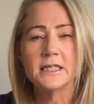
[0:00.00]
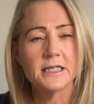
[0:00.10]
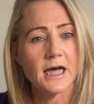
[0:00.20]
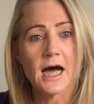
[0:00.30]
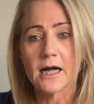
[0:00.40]

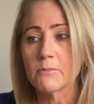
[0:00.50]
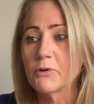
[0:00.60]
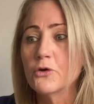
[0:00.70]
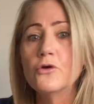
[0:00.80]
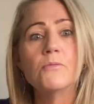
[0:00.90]
dark
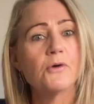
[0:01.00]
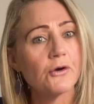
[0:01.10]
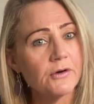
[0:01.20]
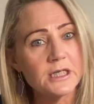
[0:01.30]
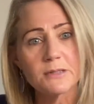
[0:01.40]

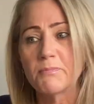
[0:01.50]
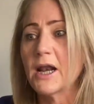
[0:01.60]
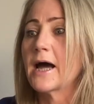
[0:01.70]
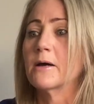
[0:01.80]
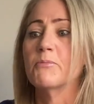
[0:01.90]
blueberries,
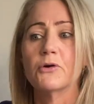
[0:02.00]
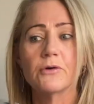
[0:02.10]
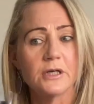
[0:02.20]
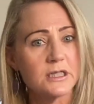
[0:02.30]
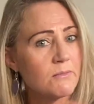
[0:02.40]
blackberries,